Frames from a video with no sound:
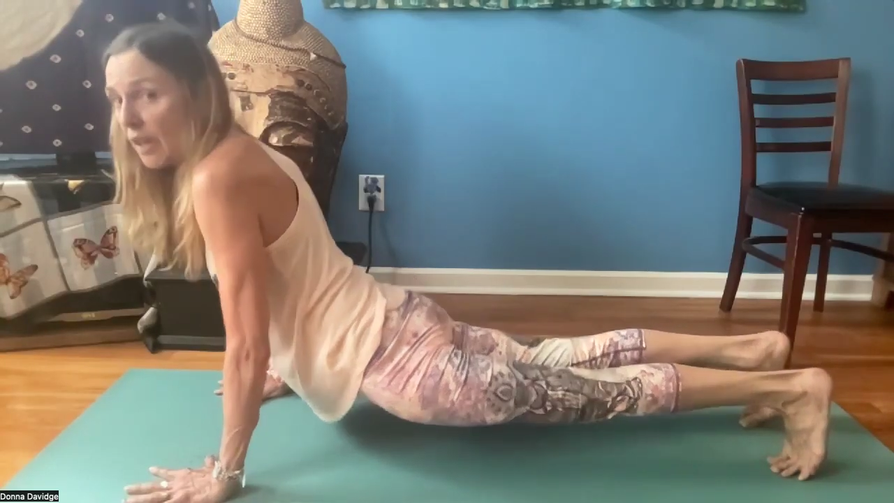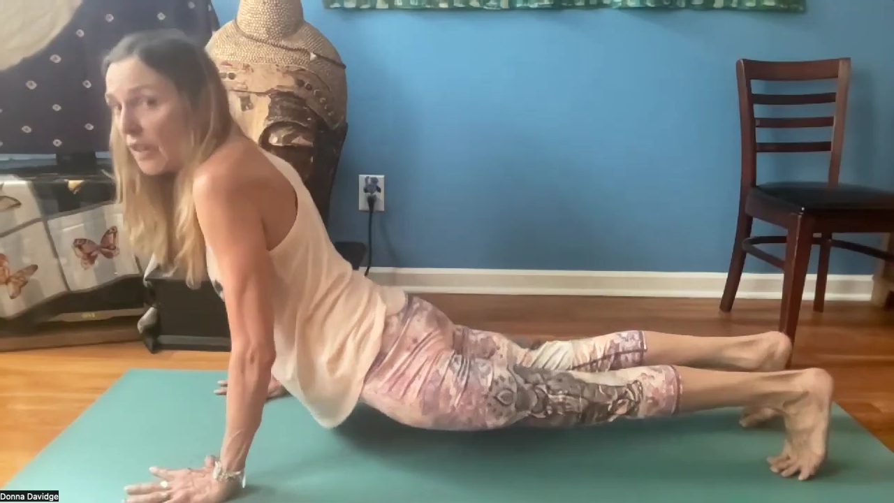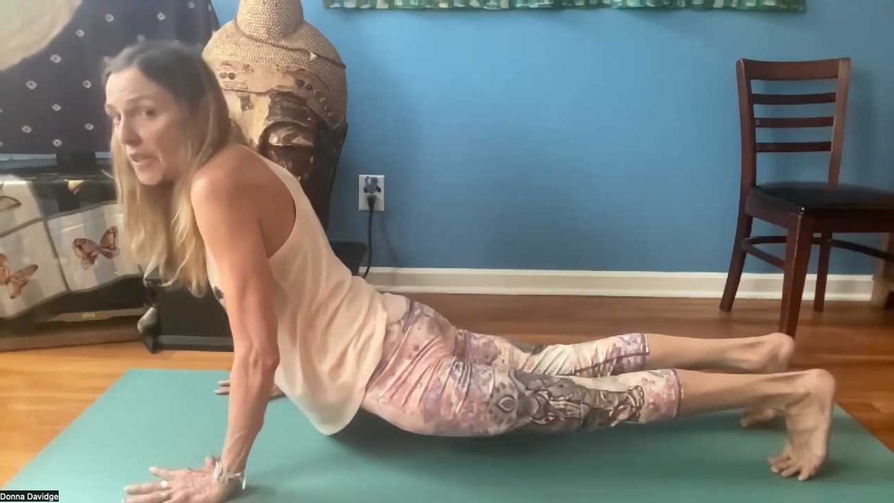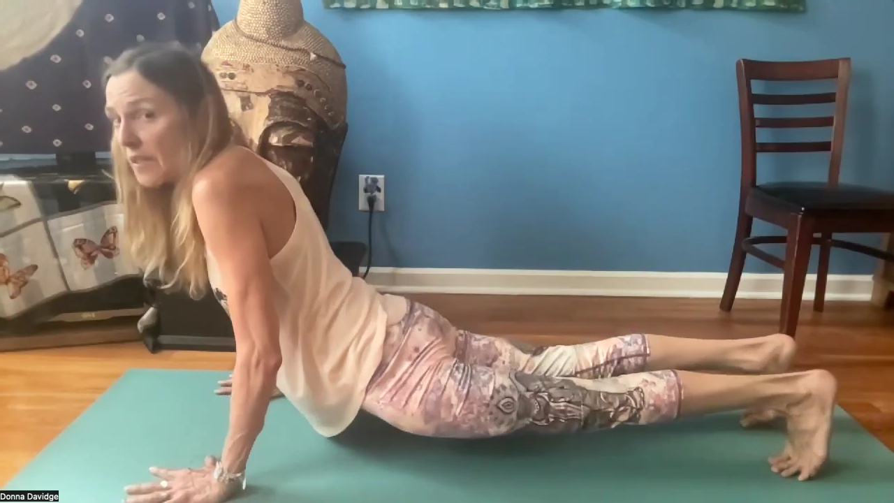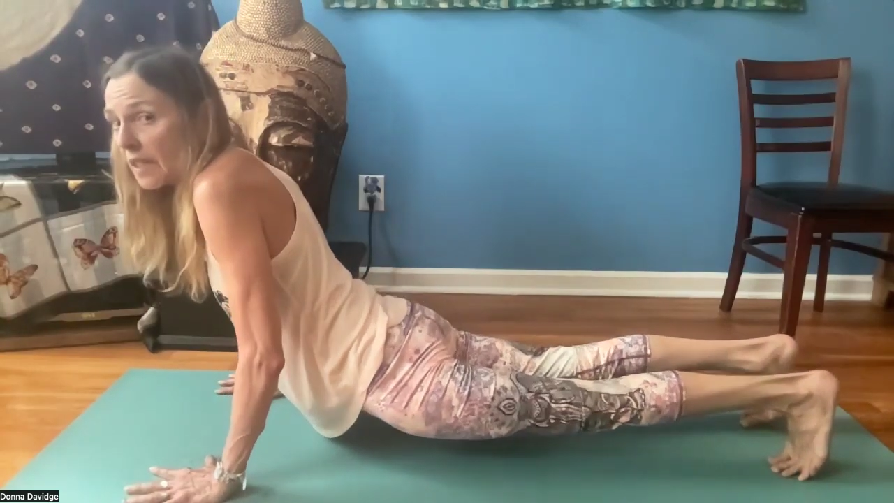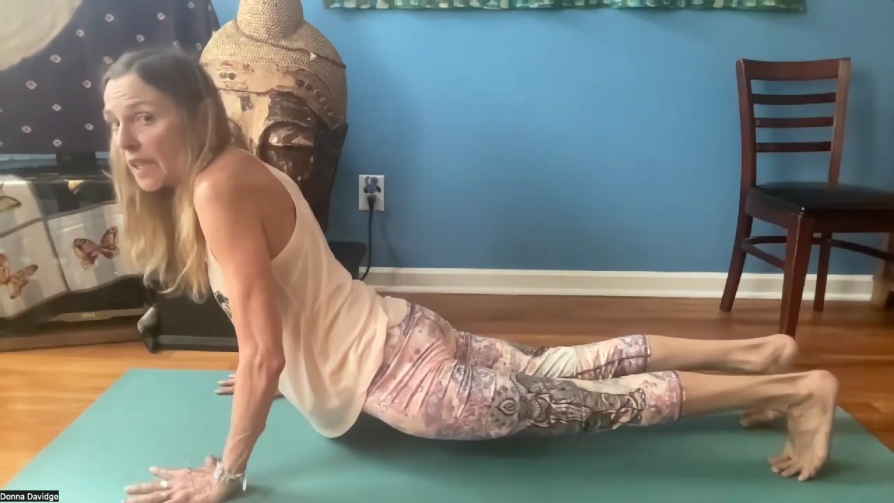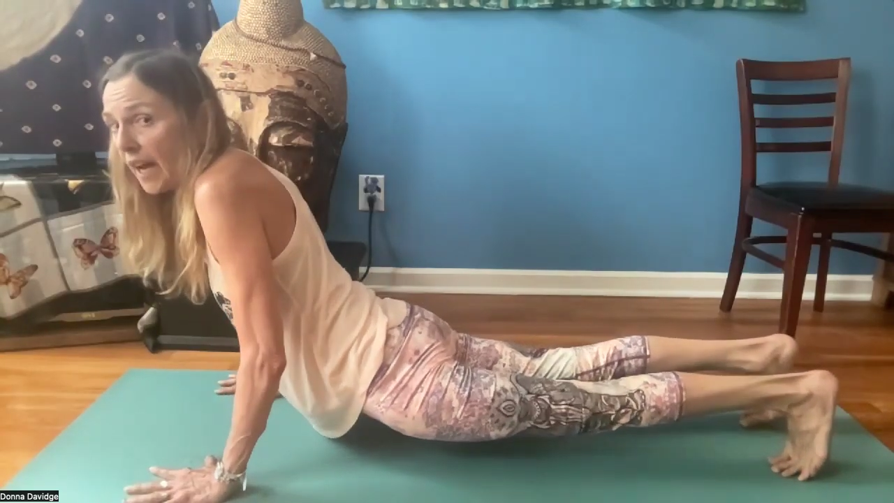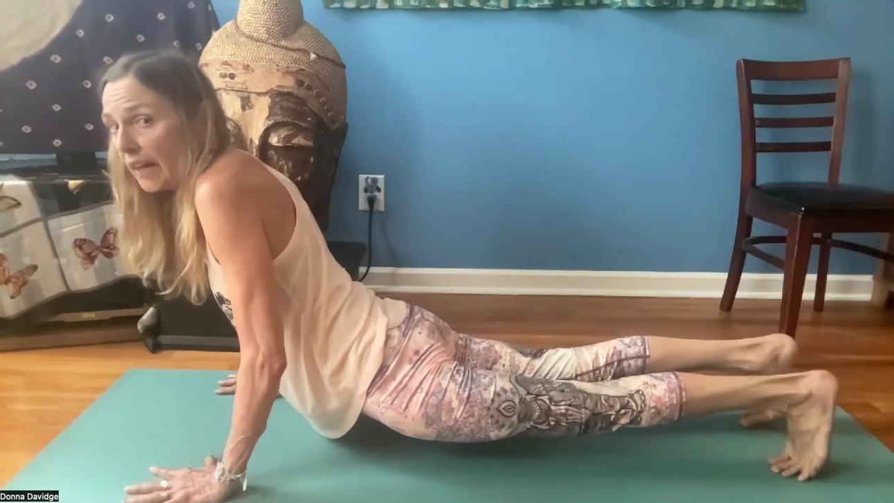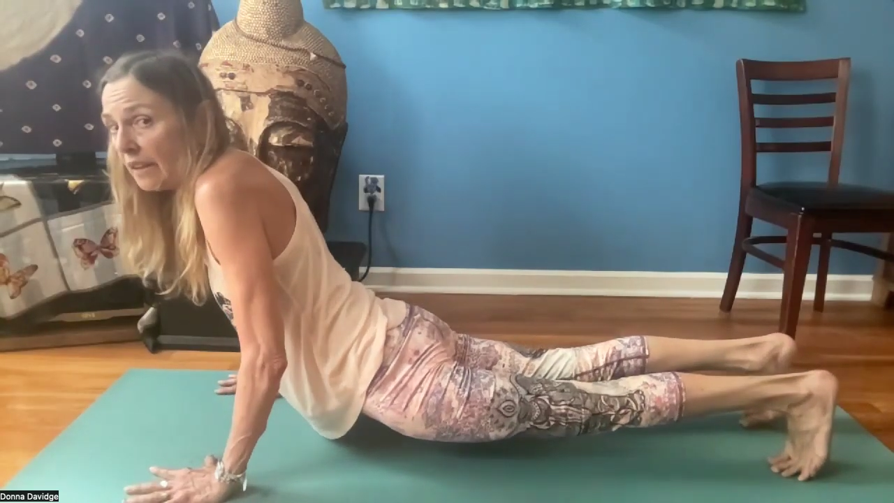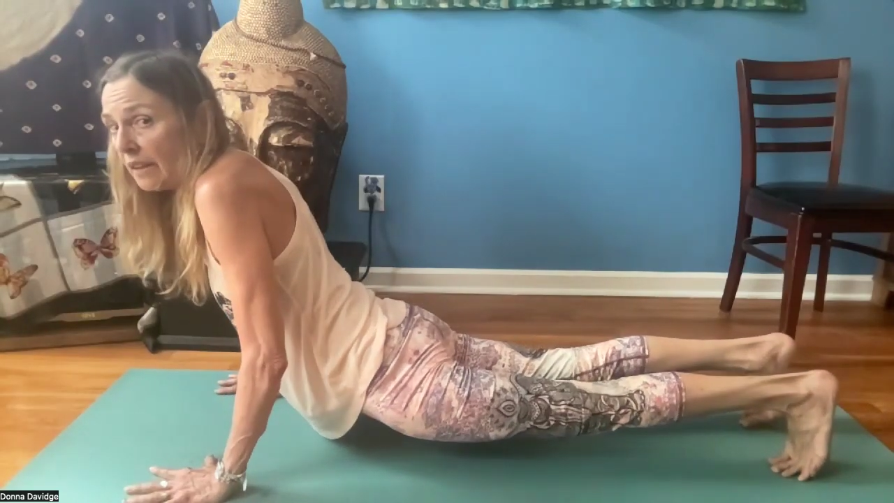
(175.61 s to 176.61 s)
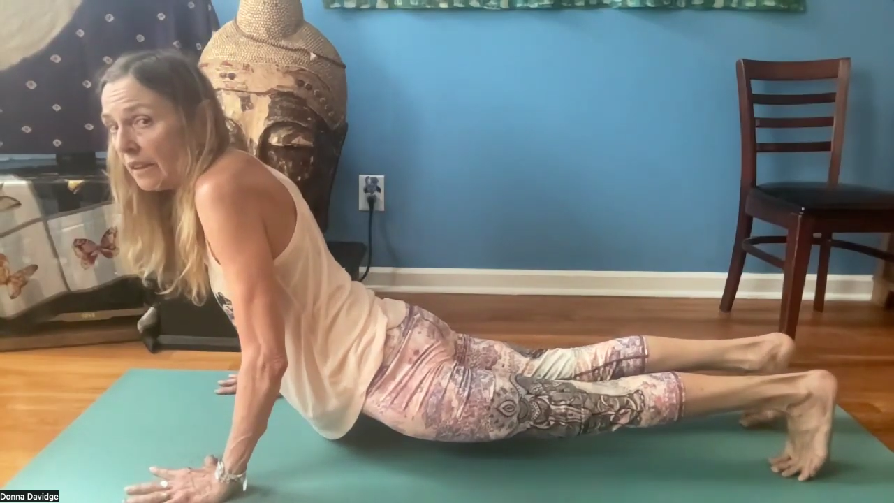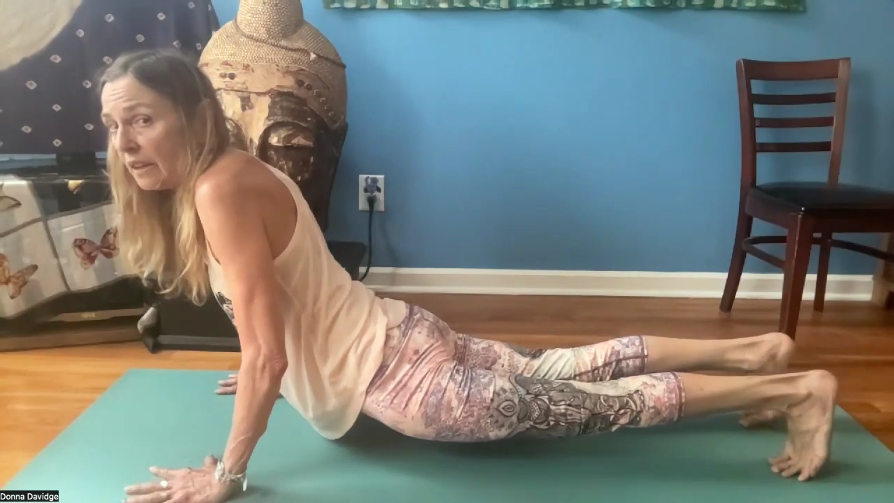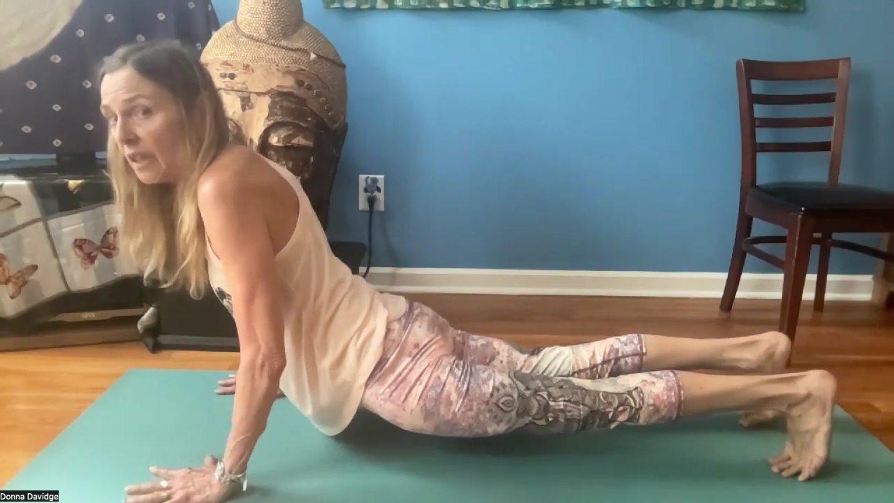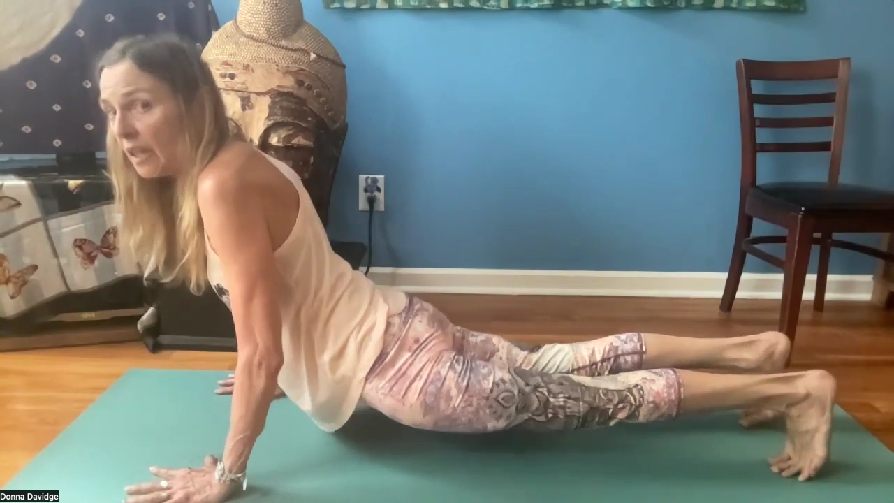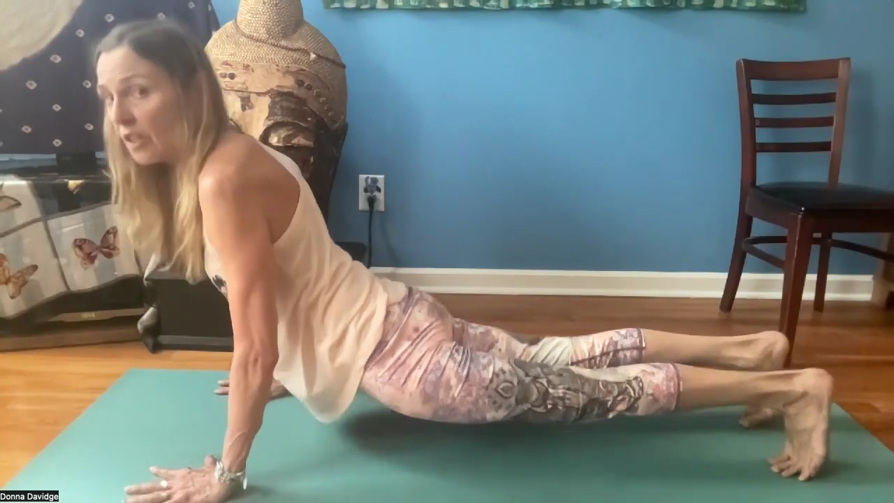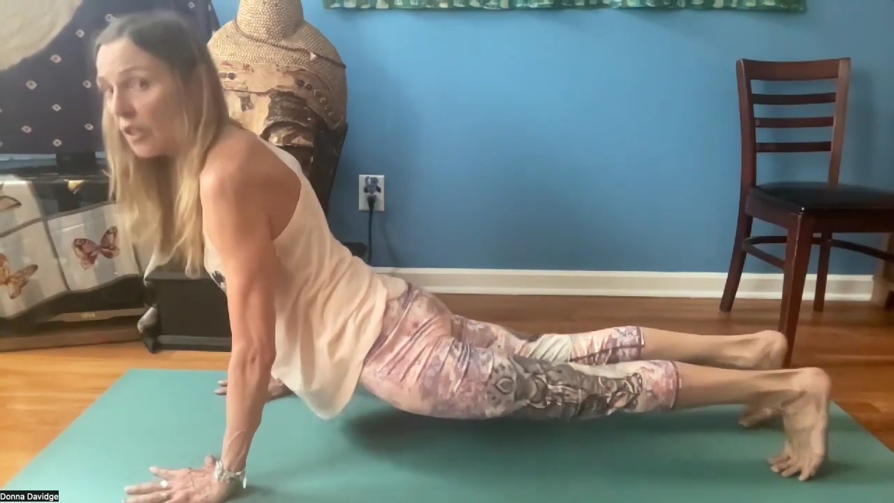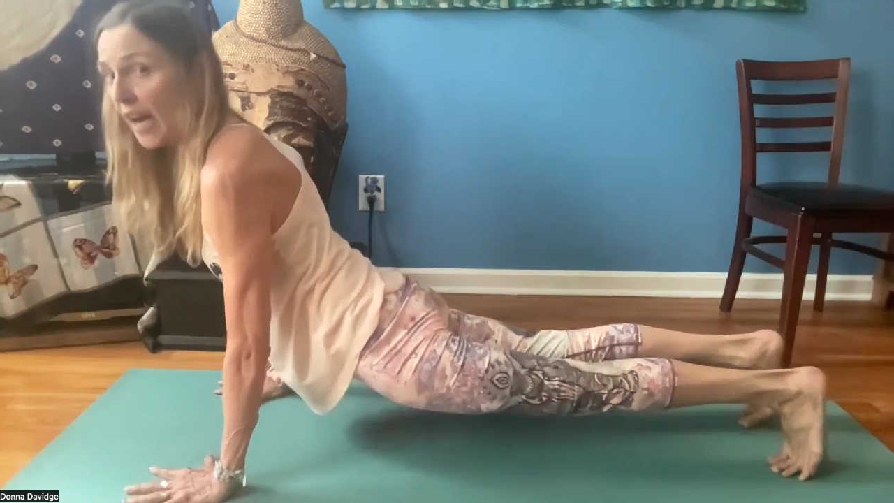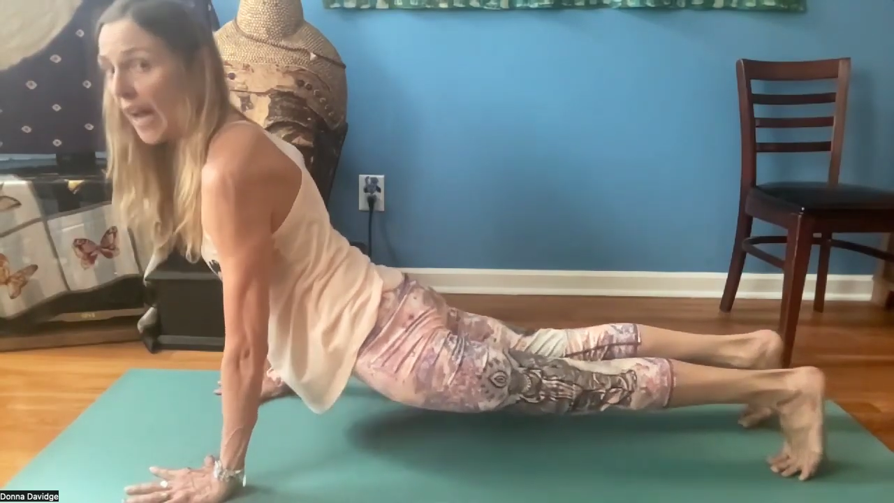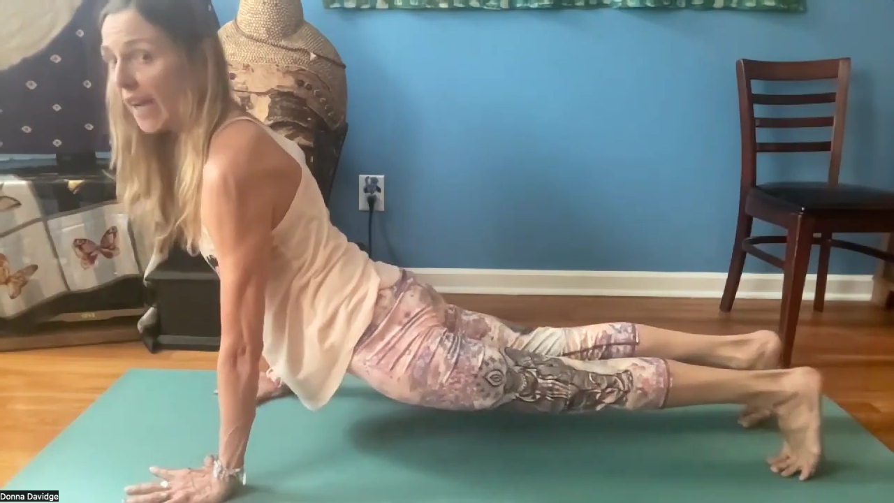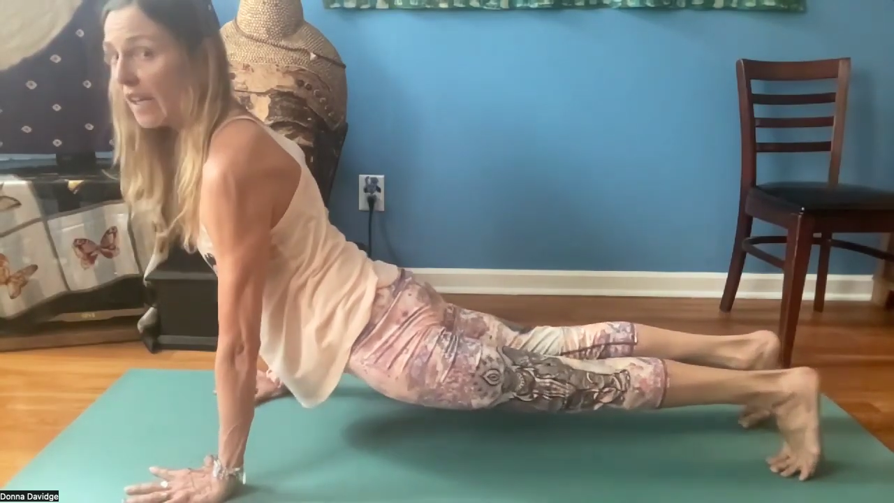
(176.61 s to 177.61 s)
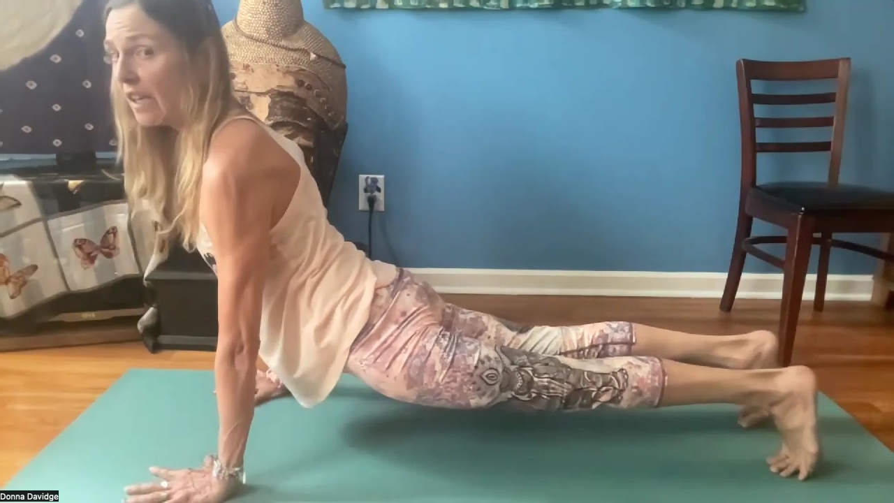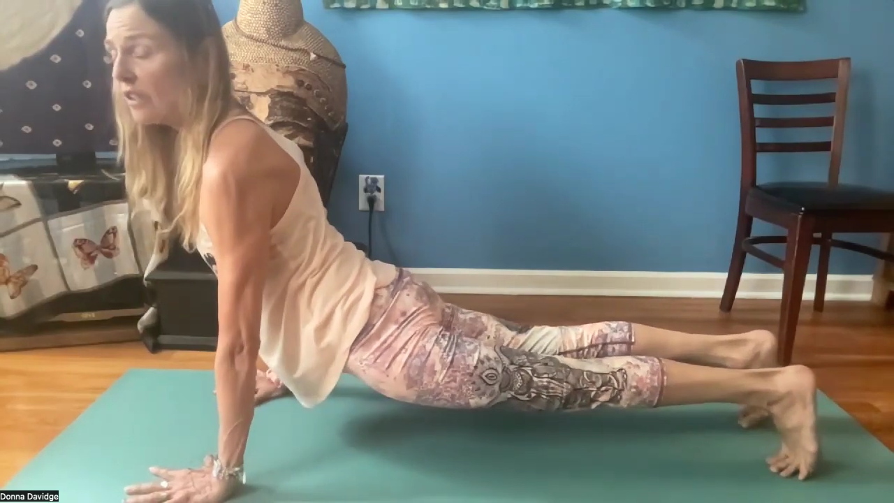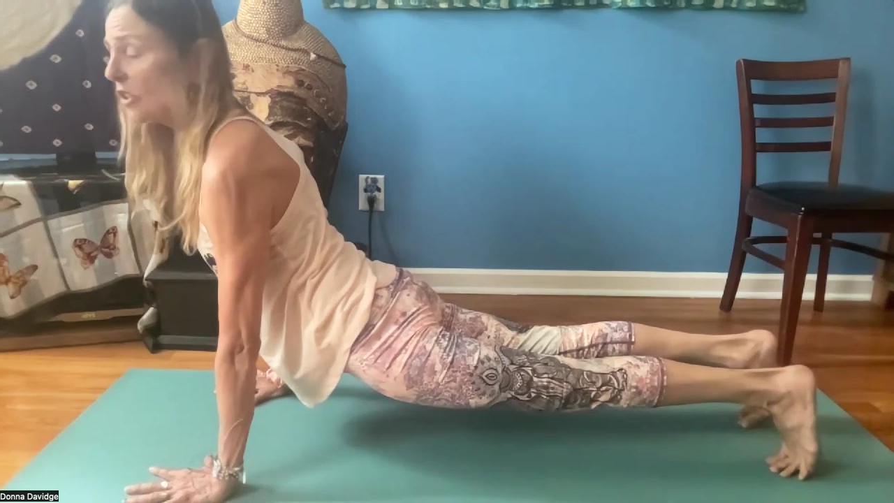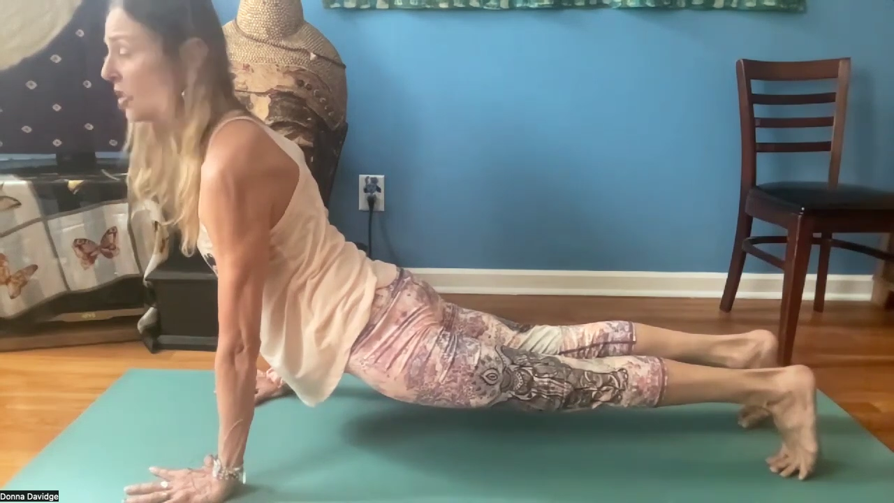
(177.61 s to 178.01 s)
This again, you're hanging in the